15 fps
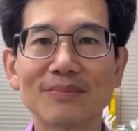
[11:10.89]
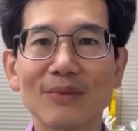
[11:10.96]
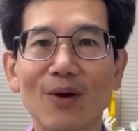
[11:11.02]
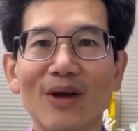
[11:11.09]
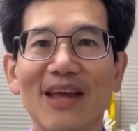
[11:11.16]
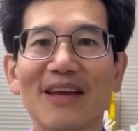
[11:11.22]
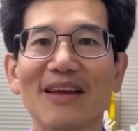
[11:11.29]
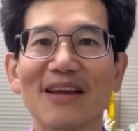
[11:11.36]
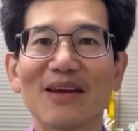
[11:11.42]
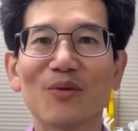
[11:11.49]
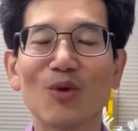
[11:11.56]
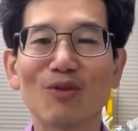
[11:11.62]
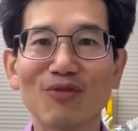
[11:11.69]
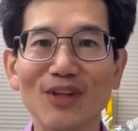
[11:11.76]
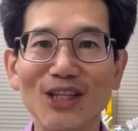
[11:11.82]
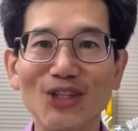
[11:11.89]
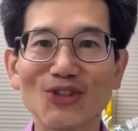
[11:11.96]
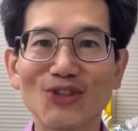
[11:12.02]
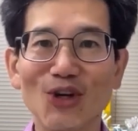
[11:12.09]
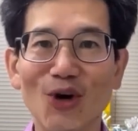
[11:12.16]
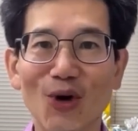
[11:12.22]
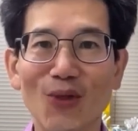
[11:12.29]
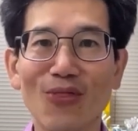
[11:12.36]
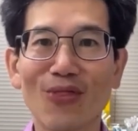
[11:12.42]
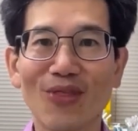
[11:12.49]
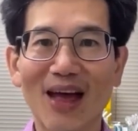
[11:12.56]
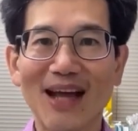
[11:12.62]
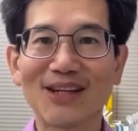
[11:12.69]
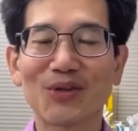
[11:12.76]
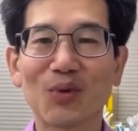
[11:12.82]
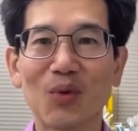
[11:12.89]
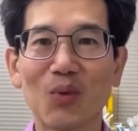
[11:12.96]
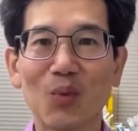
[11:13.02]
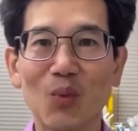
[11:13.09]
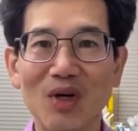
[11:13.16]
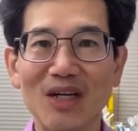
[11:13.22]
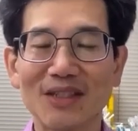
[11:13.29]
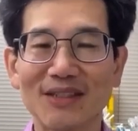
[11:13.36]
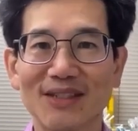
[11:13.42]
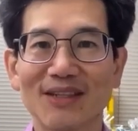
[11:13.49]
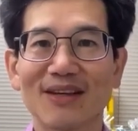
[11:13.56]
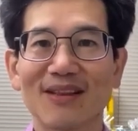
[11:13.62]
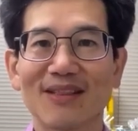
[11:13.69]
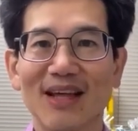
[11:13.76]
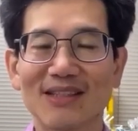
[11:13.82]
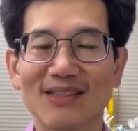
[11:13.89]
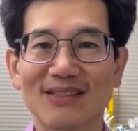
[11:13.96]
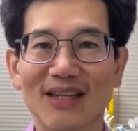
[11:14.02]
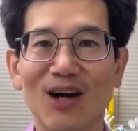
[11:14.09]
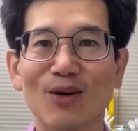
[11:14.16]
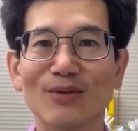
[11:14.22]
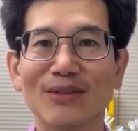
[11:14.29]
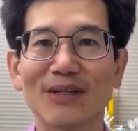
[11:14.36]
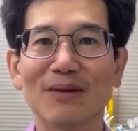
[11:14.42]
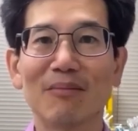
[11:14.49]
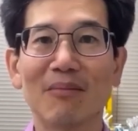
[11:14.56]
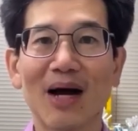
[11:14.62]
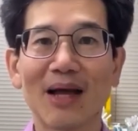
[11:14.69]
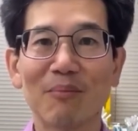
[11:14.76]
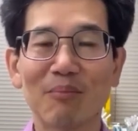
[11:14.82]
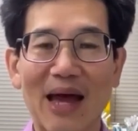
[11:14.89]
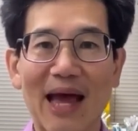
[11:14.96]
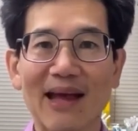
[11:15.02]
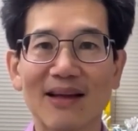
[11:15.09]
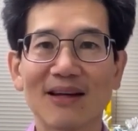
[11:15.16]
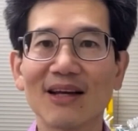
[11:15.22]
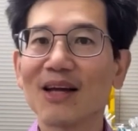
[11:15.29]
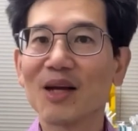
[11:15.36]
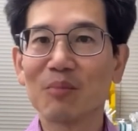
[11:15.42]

Okay, we'll finish on that word, that sound, my bag,